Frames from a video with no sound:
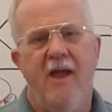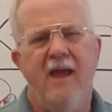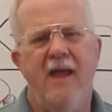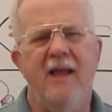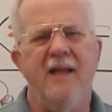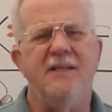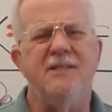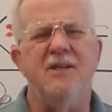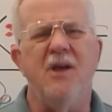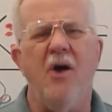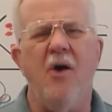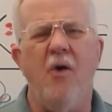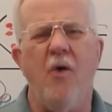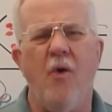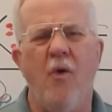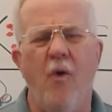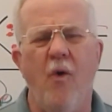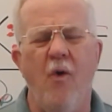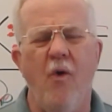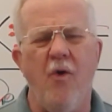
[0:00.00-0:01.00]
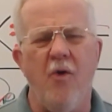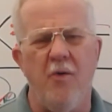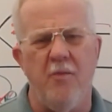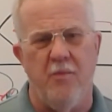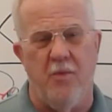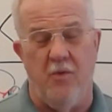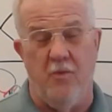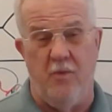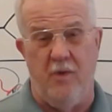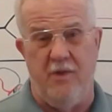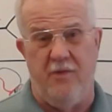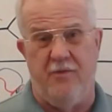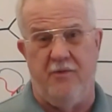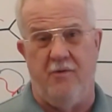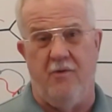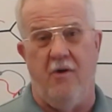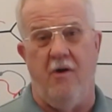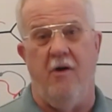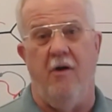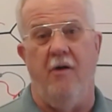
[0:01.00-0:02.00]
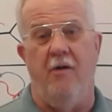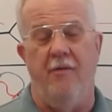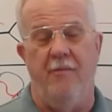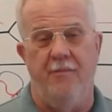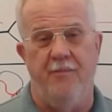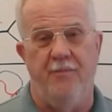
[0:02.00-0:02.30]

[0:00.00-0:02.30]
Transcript: It's a horrible withdrawal.